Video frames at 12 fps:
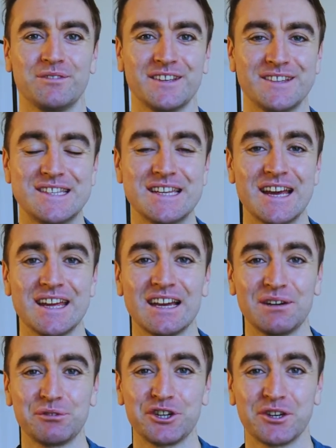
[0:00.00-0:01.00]
Today
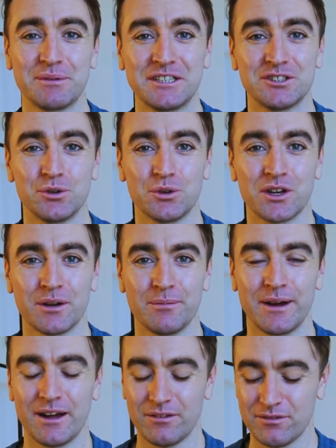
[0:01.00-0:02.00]
I'm going to be talking
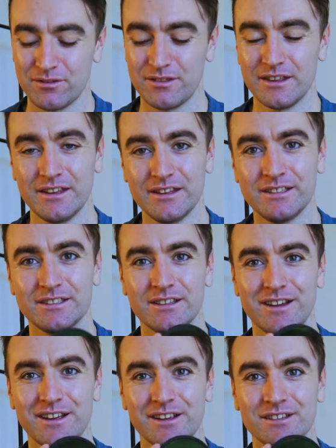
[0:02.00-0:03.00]
about these
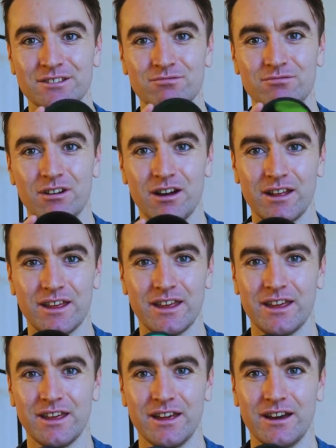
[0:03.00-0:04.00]
things right
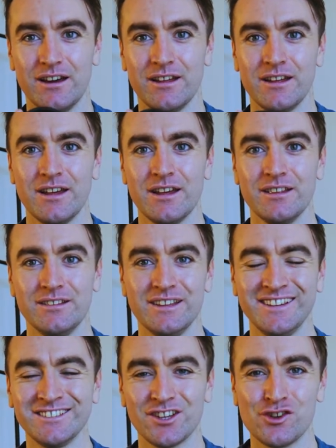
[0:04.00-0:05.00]
here.
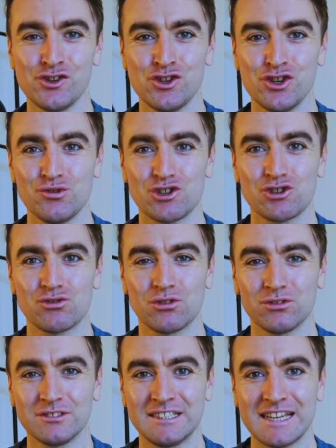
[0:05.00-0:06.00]
These are
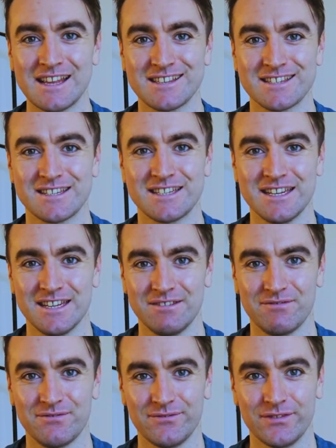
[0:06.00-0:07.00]
neutral density
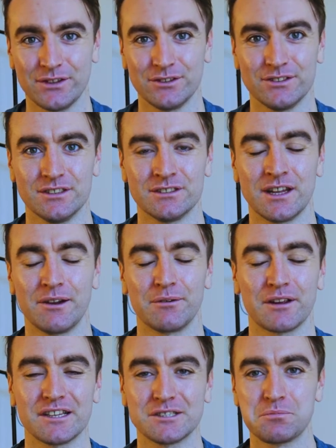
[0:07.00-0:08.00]
filters and I'm
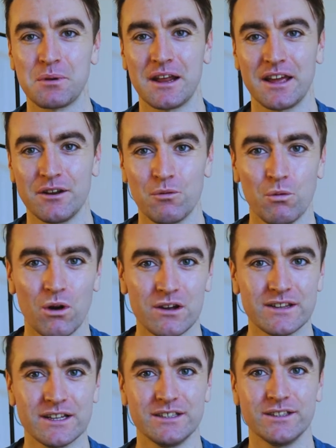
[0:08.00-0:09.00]
going to explain
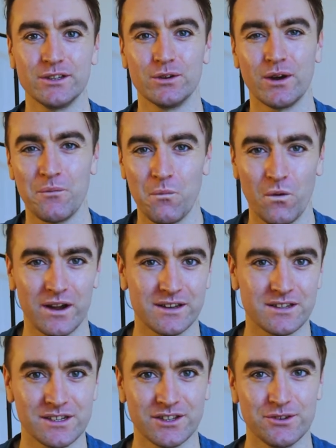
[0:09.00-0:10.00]
what they do and
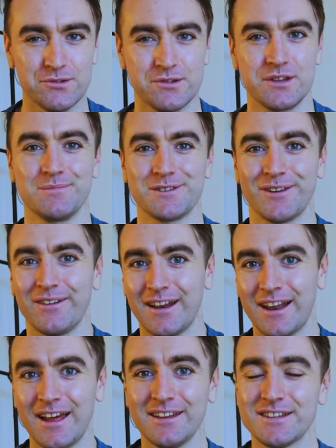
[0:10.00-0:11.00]
when to use them. So
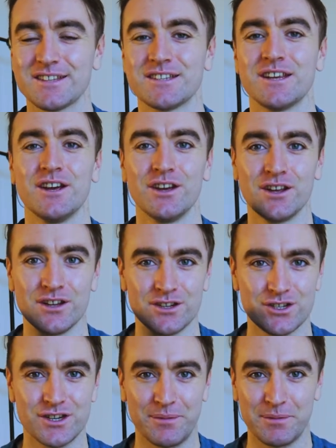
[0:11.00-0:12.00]
let's
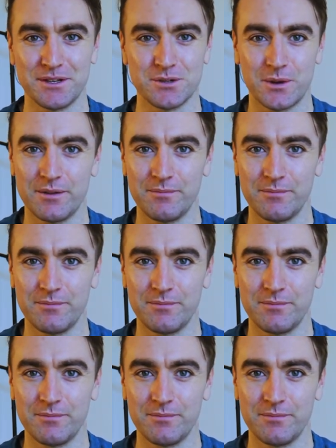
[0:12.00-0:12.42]
jump into it.